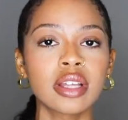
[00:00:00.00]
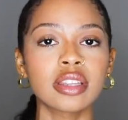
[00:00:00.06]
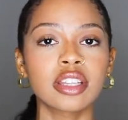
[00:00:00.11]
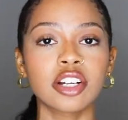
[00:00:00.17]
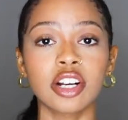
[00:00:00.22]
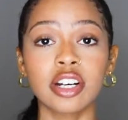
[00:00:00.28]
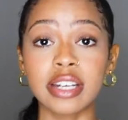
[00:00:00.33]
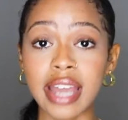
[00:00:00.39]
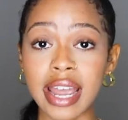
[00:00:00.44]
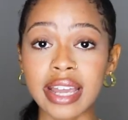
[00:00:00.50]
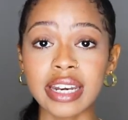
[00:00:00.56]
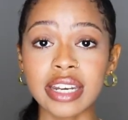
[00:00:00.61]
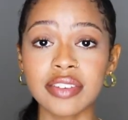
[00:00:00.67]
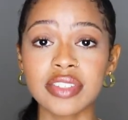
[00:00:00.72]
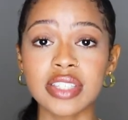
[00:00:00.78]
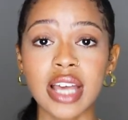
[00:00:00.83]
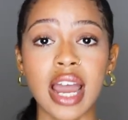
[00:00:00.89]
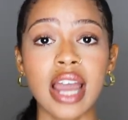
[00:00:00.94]
their
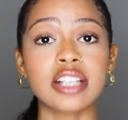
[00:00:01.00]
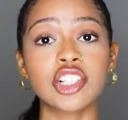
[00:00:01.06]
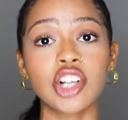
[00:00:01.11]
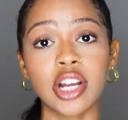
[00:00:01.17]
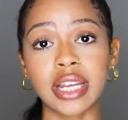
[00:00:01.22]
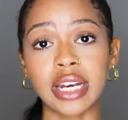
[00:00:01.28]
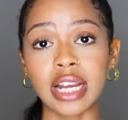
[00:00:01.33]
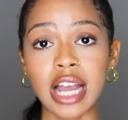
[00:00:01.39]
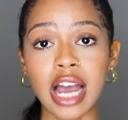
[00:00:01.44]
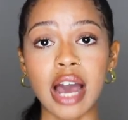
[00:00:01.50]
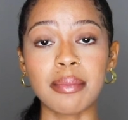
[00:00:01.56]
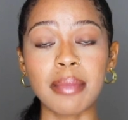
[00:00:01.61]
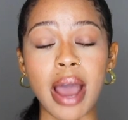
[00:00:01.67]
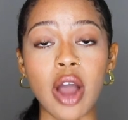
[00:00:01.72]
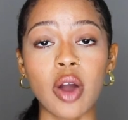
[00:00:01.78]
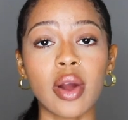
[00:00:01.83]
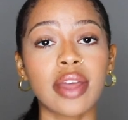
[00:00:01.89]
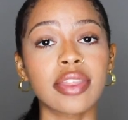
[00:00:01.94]
negative sides are gonna come
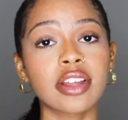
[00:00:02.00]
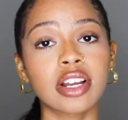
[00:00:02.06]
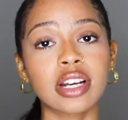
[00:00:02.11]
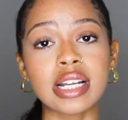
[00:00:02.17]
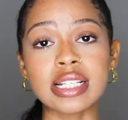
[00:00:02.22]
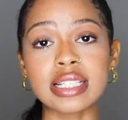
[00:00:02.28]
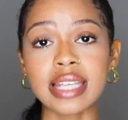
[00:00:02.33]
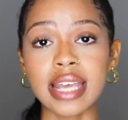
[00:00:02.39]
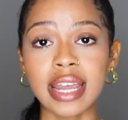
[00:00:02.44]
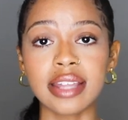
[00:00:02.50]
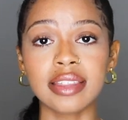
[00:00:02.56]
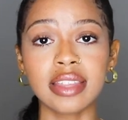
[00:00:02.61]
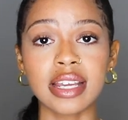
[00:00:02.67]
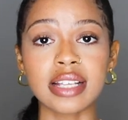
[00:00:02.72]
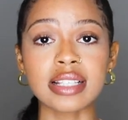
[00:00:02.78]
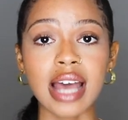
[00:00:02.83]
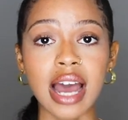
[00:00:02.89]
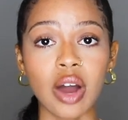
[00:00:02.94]
out and they're gonna take
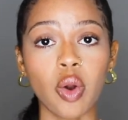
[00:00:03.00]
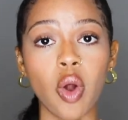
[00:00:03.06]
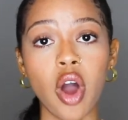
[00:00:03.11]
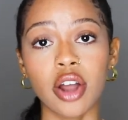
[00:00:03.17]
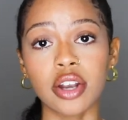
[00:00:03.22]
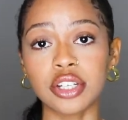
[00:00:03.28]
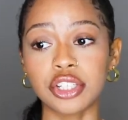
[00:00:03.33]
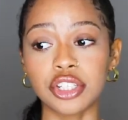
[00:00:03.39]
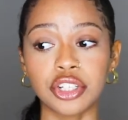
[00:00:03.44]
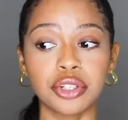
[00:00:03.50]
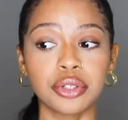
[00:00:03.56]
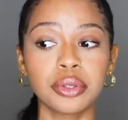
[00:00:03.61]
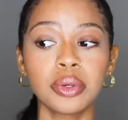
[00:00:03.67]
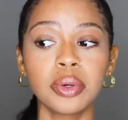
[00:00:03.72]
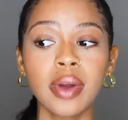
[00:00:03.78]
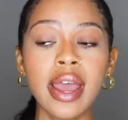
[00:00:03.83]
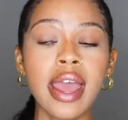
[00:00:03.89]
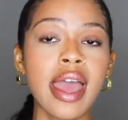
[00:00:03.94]
things out on
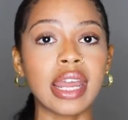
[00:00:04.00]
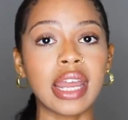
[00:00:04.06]
you.